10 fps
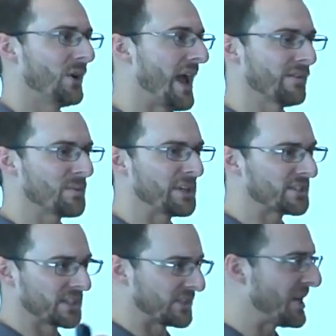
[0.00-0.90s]
everybody's
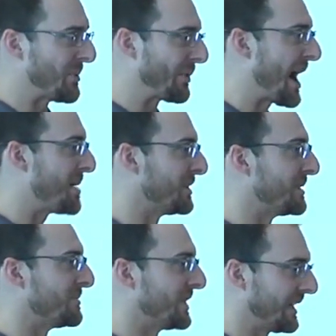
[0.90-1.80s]
going to see a
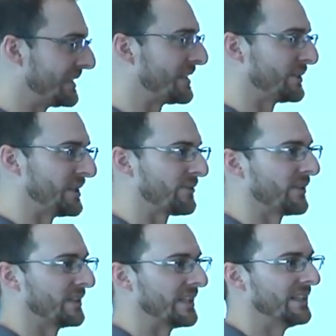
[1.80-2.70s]
problem a little
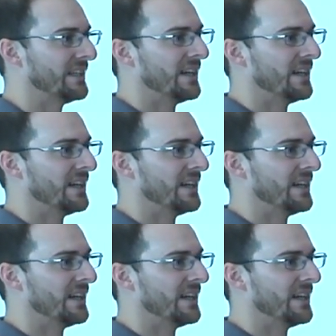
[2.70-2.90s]
differently.